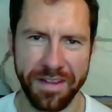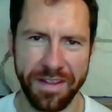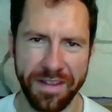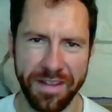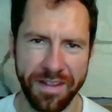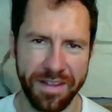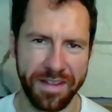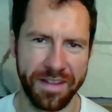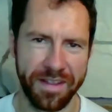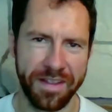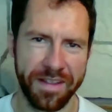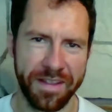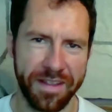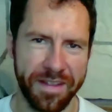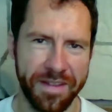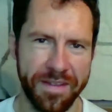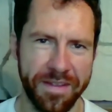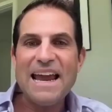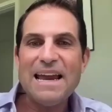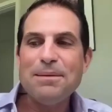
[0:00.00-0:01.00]

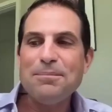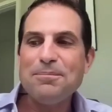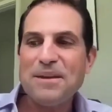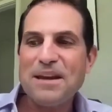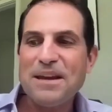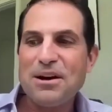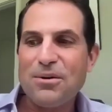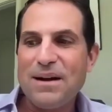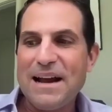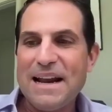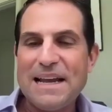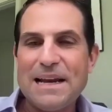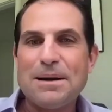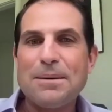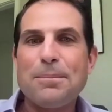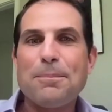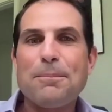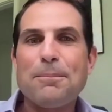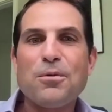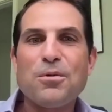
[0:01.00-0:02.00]
It's game theoretic
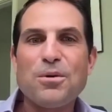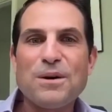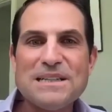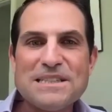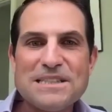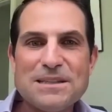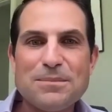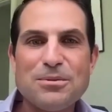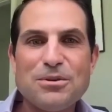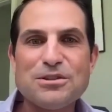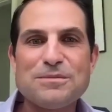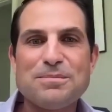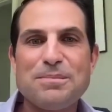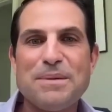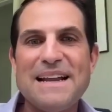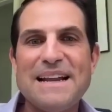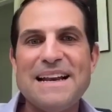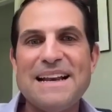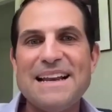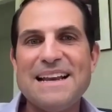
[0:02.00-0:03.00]
principles,
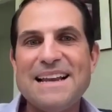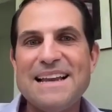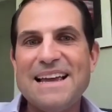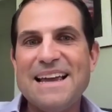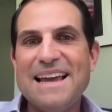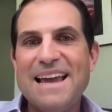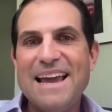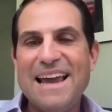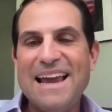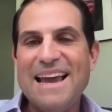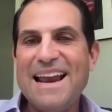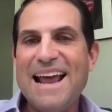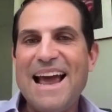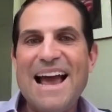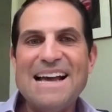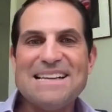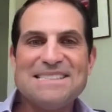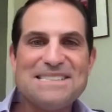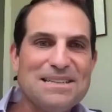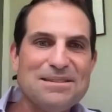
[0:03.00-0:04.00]
but it
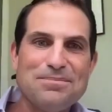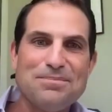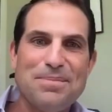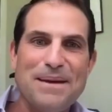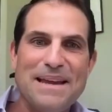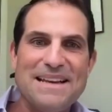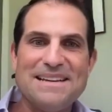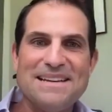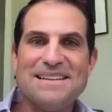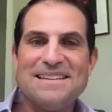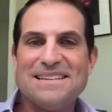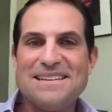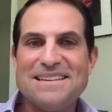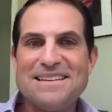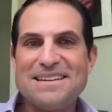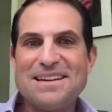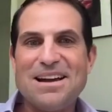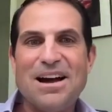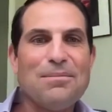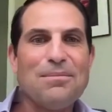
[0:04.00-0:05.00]
hasn't been
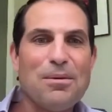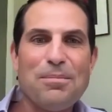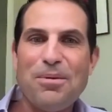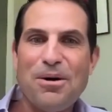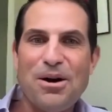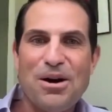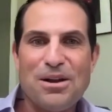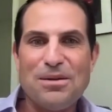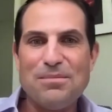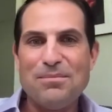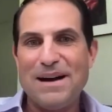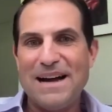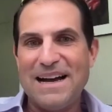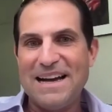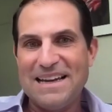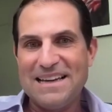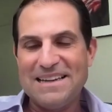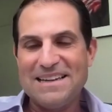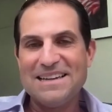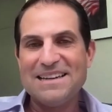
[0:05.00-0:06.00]
come upon
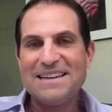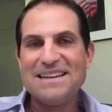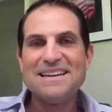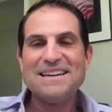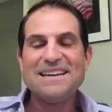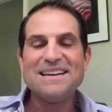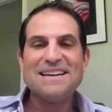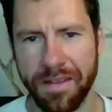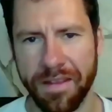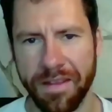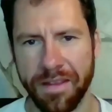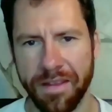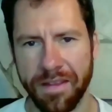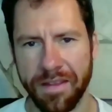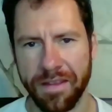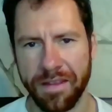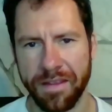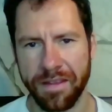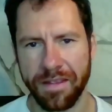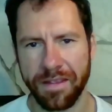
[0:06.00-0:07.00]
by
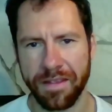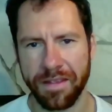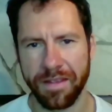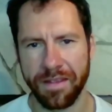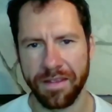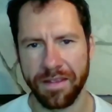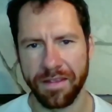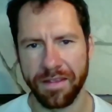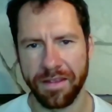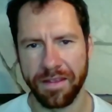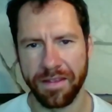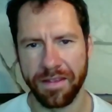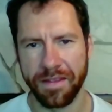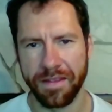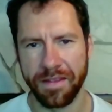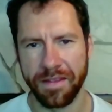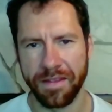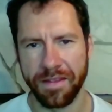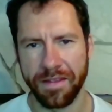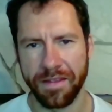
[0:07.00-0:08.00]
the
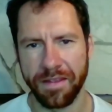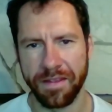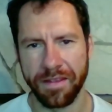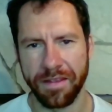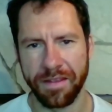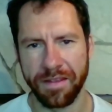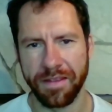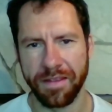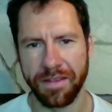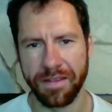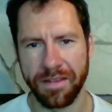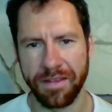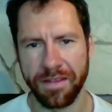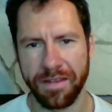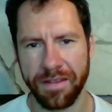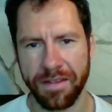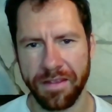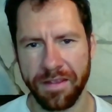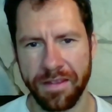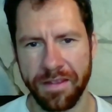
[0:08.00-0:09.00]
science of game theory. It's
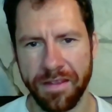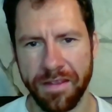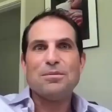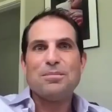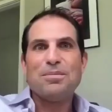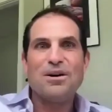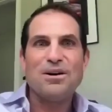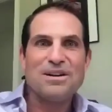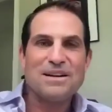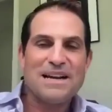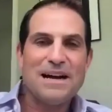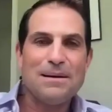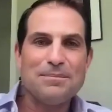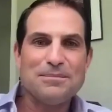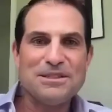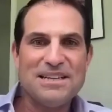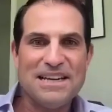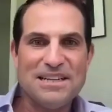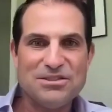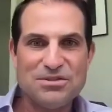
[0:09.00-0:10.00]
been come upon
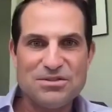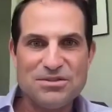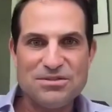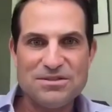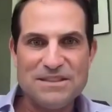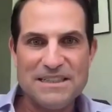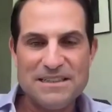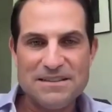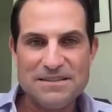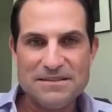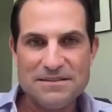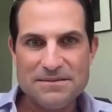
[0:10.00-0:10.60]
computationally.